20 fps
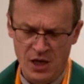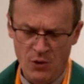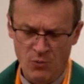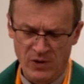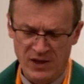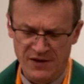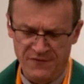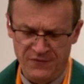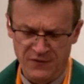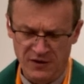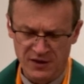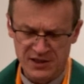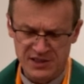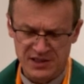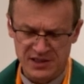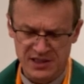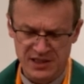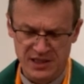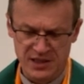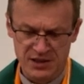When the
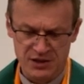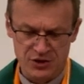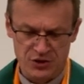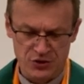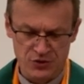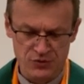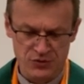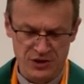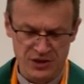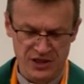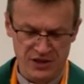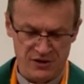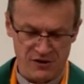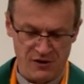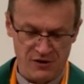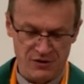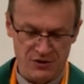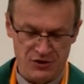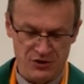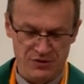Philistine drew
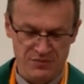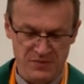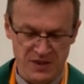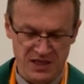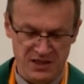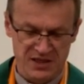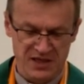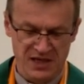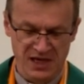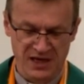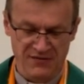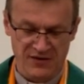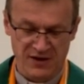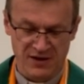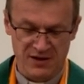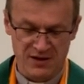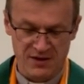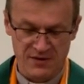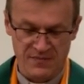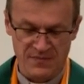nearer to meet
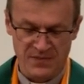David,